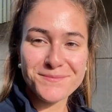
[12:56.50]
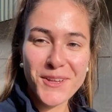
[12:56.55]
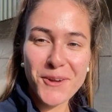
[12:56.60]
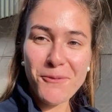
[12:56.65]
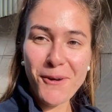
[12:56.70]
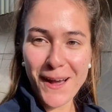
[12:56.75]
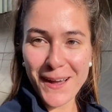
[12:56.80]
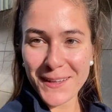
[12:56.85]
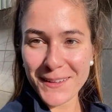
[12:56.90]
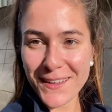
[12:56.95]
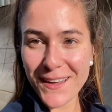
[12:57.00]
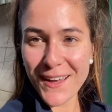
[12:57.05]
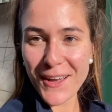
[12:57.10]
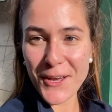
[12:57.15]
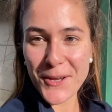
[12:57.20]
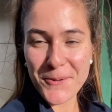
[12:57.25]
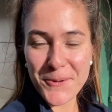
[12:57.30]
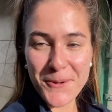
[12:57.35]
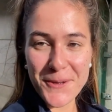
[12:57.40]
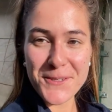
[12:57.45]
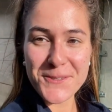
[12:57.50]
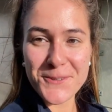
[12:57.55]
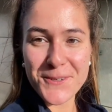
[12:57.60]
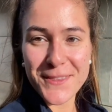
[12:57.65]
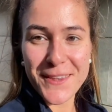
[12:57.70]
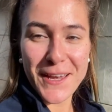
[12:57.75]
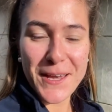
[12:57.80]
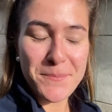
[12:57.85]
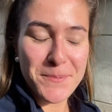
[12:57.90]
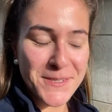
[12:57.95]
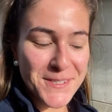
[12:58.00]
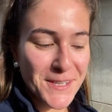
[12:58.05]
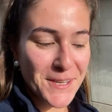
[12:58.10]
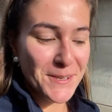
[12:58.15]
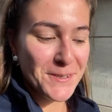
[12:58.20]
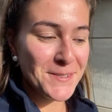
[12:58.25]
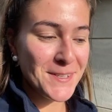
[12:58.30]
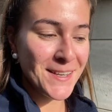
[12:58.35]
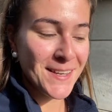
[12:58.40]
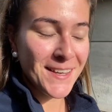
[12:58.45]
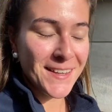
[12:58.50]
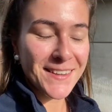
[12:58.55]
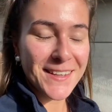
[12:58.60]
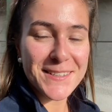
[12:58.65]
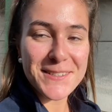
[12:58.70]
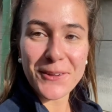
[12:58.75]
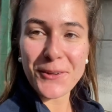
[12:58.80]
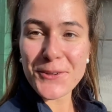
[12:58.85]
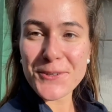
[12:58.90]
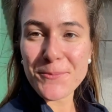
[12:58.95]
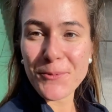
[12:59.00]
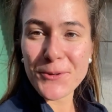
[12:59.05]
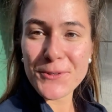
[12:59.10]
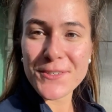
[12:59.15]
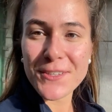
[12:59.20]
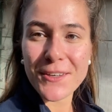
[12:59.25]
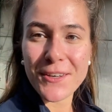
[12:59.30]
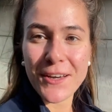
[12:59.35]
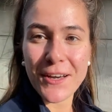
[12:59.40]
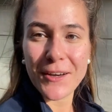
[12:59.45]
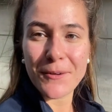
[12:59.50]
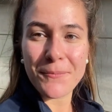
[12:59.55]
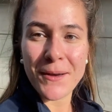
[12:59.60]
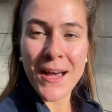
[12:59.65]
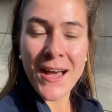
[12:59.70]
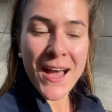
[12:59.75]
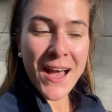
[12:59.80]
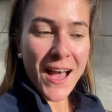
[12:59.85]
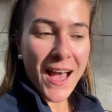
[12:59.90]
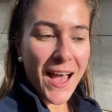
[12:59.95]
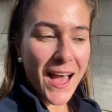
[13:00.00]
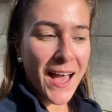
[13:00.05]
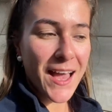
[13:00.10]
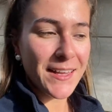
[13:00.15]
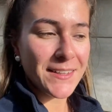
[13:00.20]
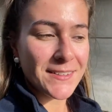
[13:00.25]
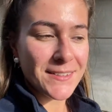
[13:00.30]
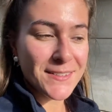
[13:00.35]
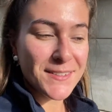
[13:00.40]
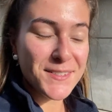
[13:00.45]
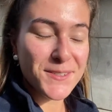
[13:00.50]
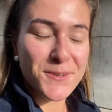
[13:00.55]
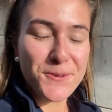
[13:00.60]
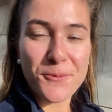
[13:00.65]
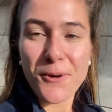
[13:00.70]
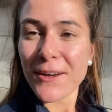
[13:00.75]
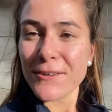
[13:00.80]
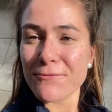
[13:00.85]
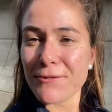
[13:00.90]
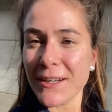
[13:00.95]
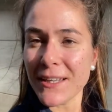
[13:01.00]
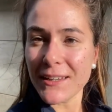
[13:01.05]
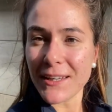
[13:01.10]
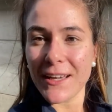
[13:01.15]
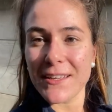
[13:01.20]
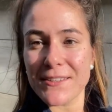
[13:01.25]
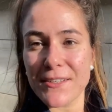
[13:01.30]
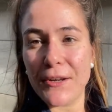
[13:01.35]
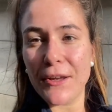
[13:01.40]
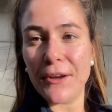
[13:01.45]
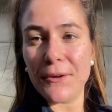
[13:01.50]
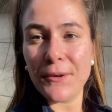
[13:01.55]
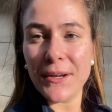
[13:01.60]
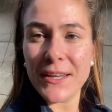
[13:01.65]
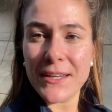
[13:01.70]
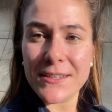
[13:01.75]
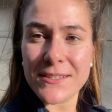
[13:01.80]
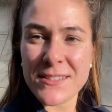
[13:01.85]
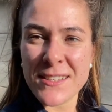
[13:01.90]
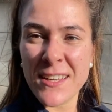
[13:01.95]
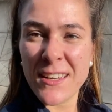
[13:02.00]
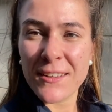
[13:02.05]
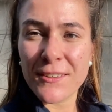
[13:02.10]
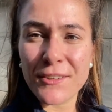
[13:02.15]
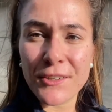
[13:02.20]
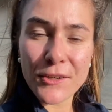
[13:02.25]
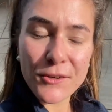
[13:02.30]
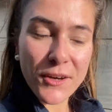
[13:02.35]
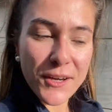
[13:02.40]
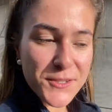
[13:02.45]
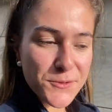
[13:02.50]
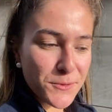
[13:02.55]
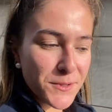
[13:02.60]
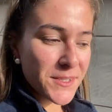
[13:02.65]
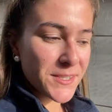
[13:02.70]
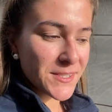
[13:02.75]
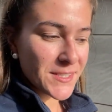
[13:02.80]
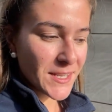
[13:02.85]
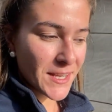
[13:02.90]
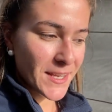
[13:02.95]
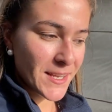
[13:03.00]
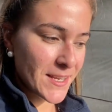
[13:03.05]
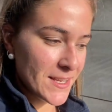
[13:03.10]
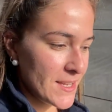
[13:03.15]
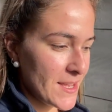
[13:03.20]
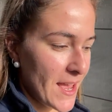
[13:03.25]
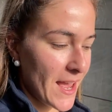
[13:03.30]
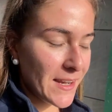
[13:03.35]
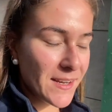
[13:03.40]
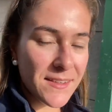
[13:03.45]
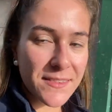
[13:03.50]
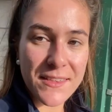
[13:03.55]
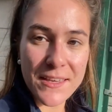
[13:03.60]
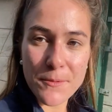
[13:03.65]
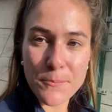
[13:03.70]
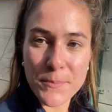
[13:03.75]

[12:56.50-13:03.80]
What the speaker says: Well, I hope you enjoyed that episode. There's lots more to come, and what I'd really like to know is, do you guys want to see anything